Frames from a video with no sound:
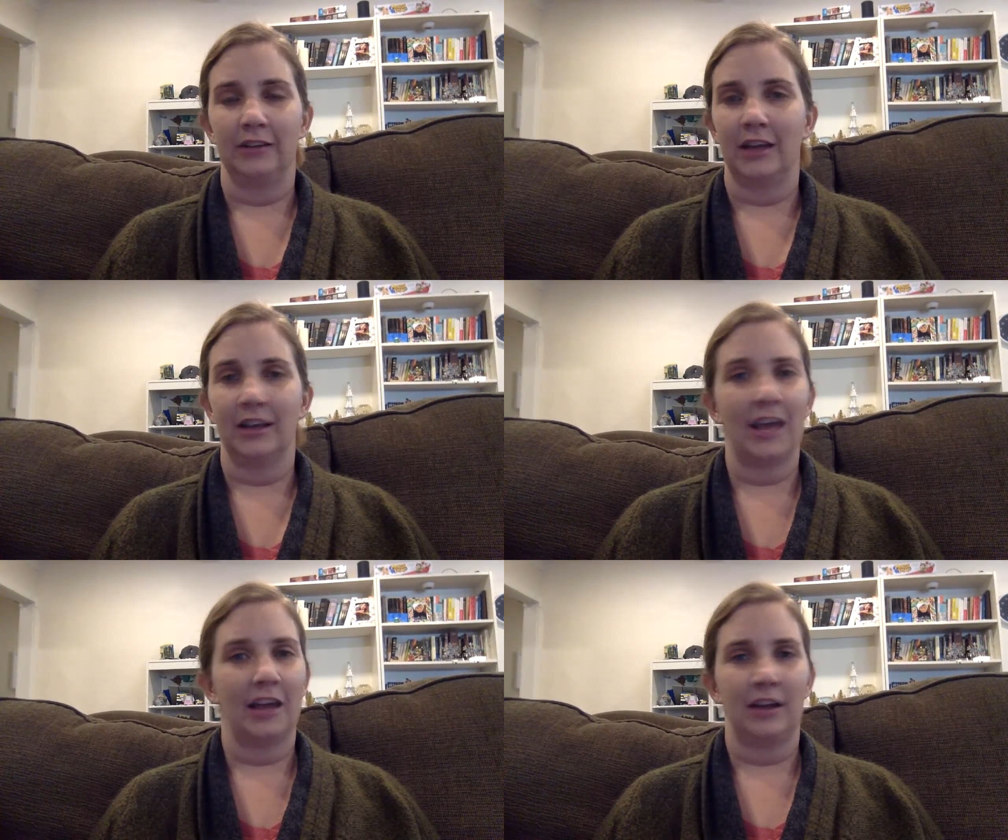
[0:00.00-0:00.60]

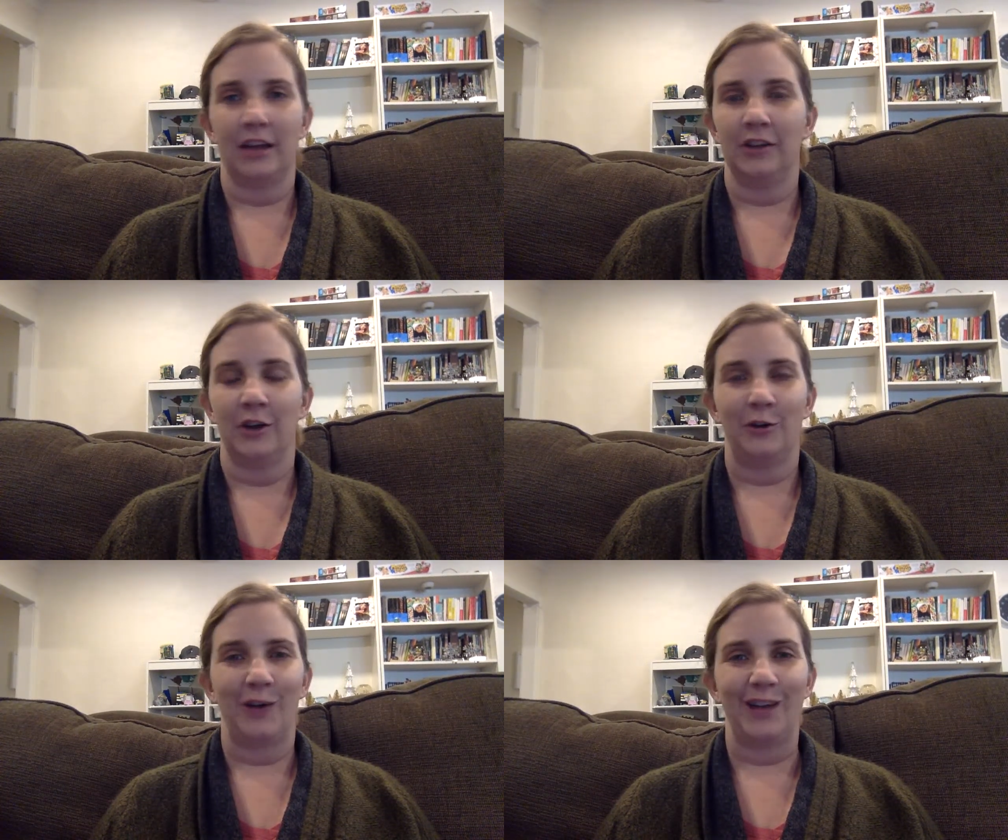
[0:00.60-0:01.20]
again, I
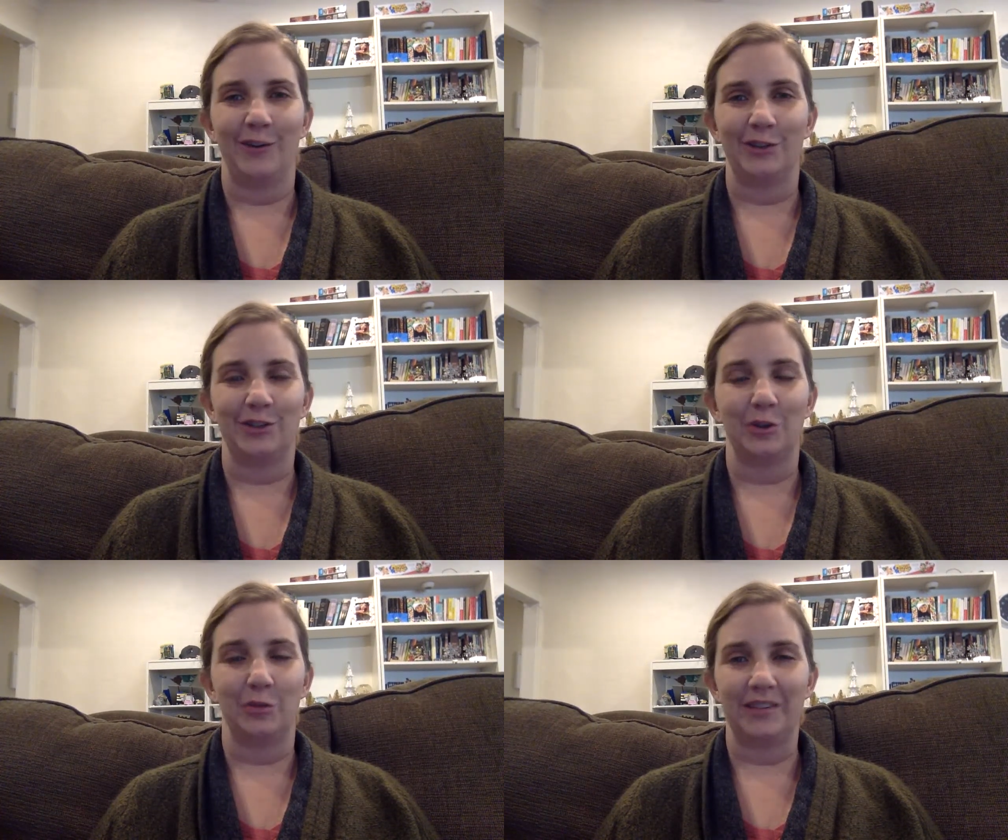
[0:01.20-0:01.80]
know it's
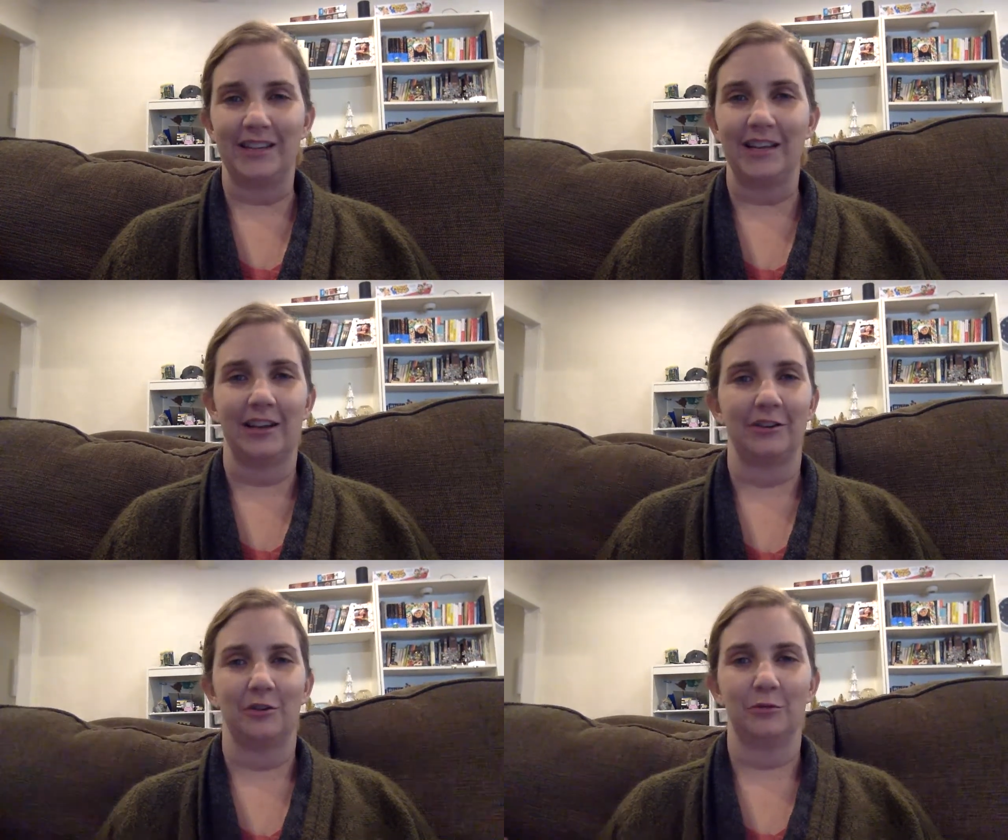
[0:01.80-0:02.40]
so busy. I
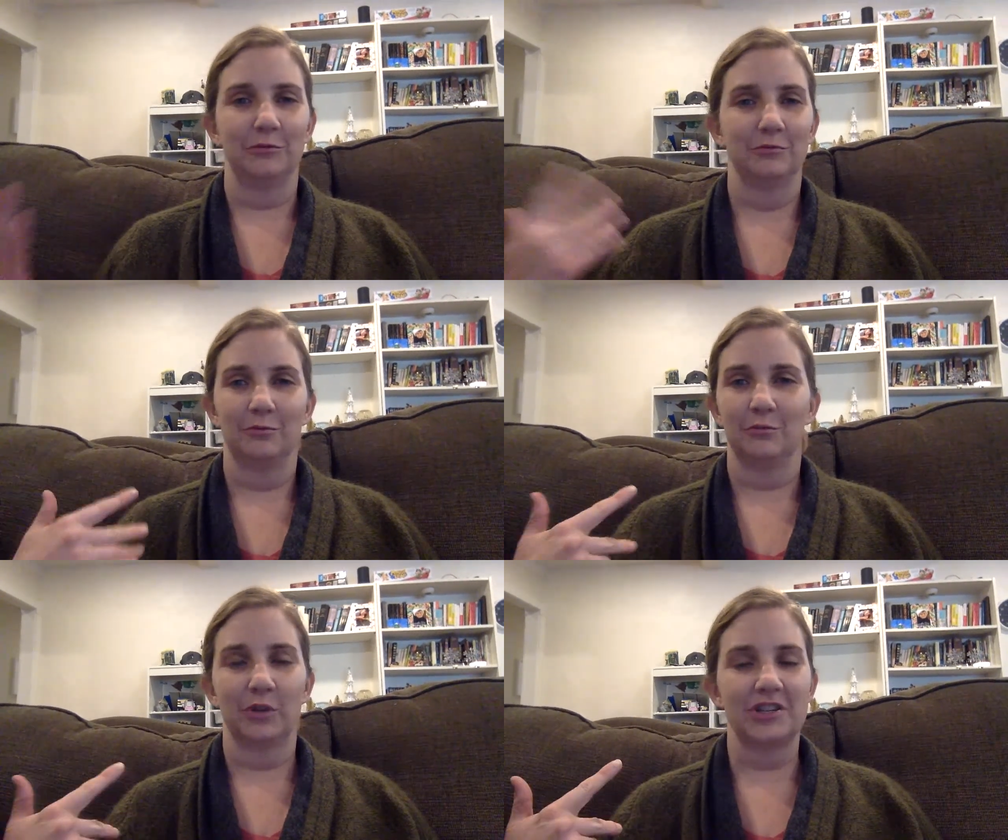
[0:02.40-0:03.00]
know
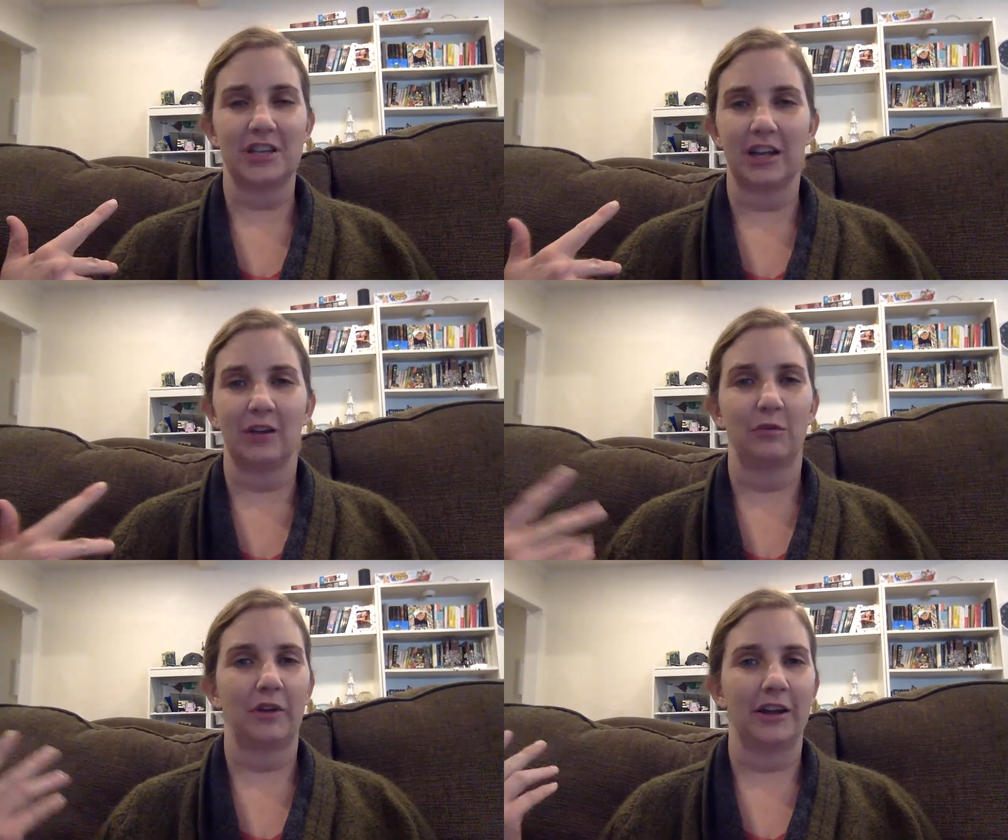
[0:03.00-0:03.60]
we're sick.
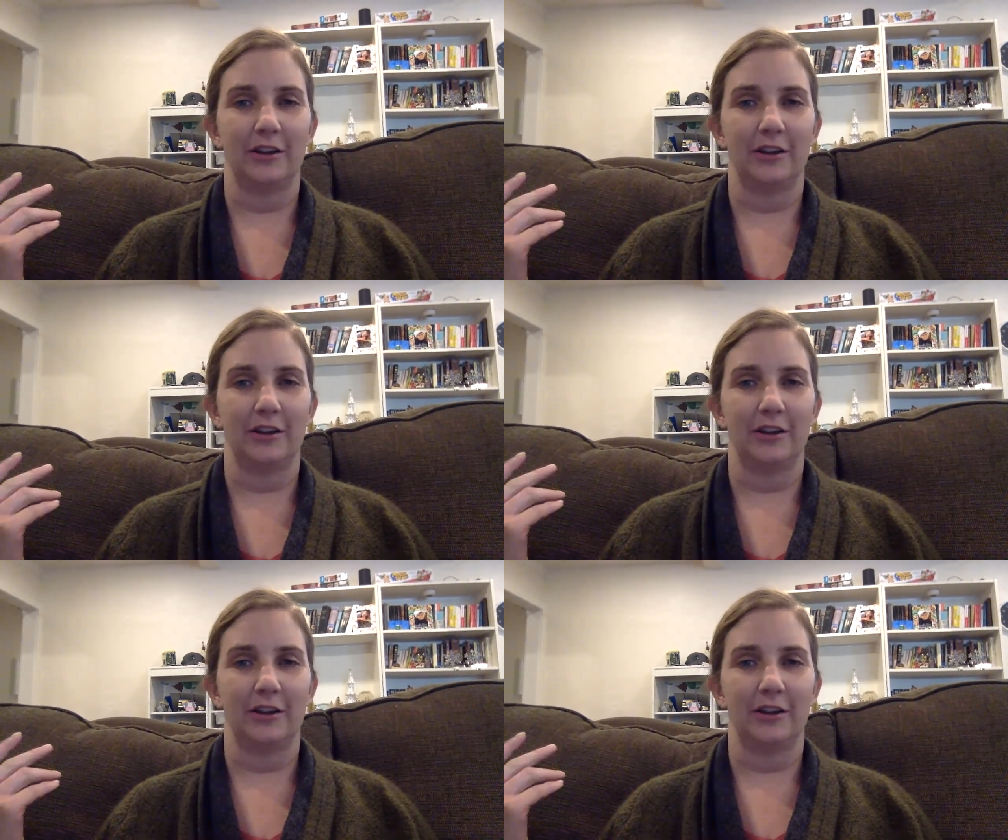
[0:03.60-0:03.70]
I